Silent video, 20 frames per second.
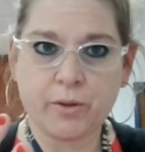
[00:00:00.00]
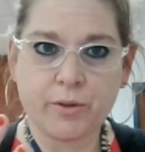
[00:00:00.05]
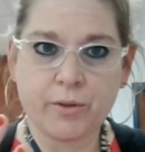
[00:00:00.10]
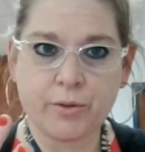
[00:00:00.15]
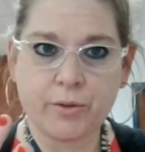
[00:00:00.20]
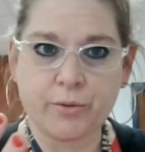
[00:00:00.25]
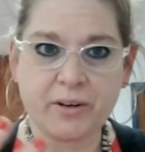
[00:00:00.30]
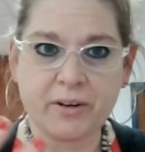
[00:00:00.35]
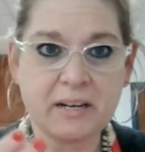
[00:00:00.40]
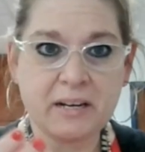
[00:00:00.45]

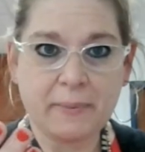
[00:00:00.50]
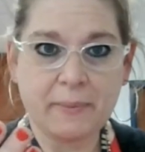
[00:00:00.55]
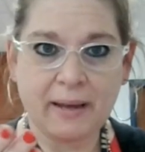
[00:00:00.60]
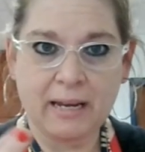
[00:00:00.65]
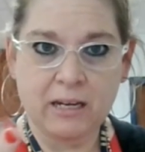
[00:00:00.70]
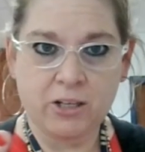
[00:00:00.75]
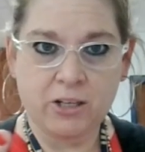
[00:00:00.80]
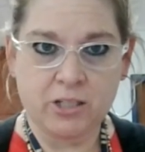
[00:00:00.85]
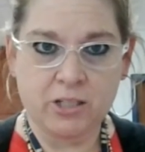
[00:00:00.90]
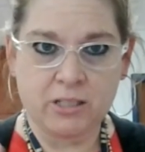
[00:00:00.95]
3
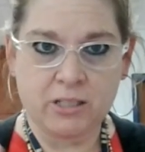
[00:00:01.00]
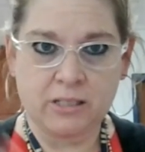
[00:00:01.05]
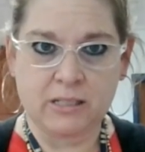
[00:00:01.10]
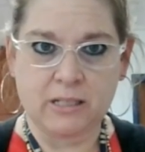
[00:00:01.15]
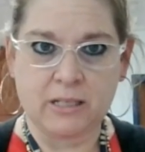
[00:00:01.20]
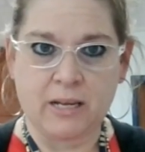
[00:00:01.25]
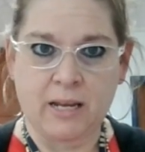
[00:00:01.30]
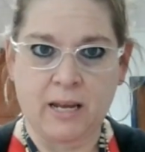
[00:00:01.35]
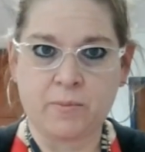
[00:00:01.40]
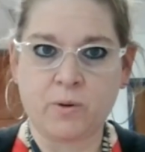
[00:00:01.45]
pages
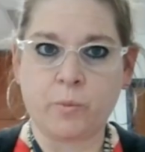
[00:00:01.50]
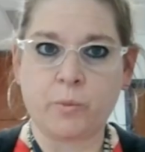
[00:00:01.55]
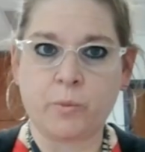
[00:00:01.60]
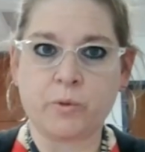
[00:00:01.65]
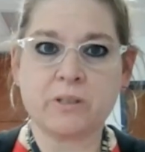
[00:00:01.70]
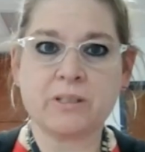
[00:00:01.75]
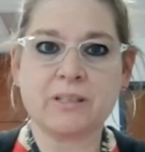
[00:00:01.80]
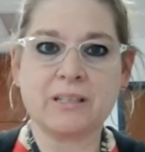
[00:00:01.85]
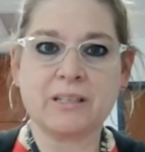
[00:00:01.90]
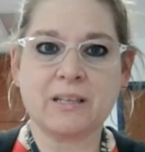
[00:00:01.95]
today, but we're
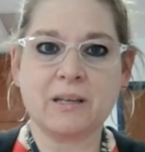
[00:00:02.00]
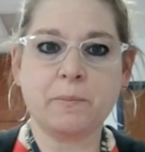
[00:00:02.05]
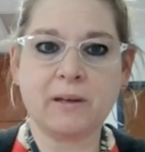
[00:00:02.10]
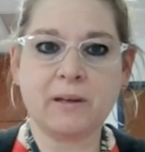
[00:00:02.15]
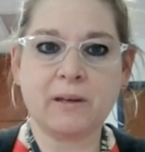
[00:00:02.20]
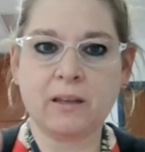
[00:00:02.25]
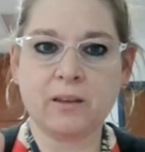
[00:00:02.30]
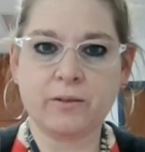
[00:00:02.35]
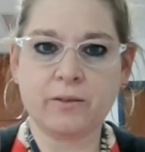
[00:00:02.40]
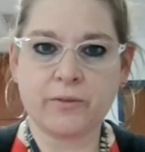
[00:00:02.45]

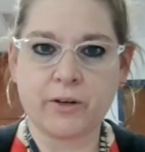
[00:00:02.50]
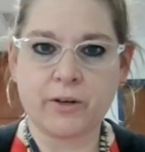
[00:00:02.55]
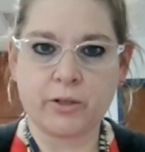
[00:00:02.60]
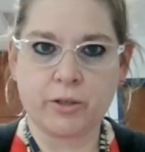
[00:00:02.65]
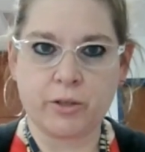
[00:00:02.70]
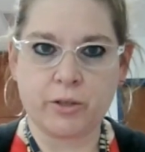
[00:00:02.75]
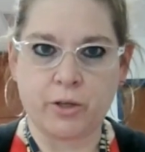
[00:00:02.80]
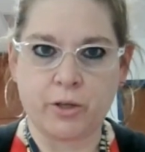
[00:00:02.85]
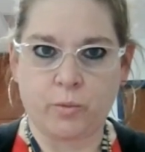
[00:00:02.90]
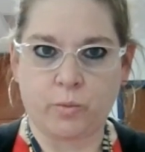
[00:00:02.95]
skipping the
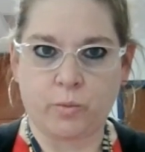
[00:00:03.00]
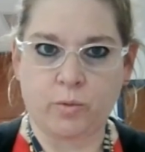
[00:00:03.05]
first 2.